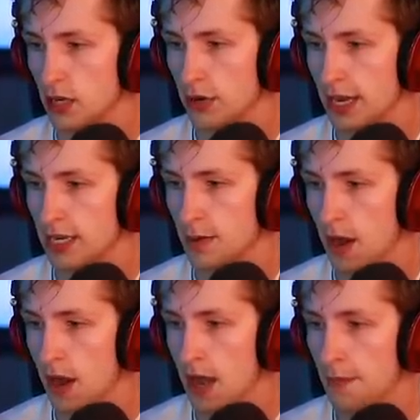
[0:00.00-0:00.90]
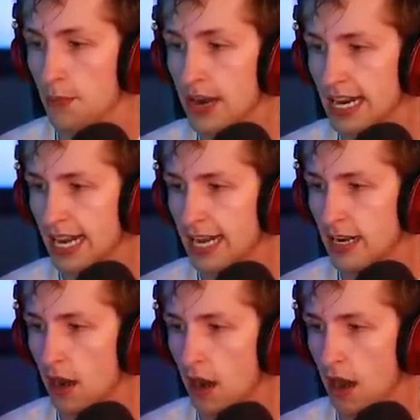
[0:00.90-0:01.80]
Okay, come on. Bring it
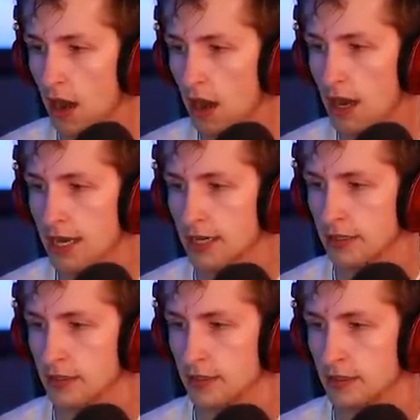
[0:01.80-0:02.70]
on!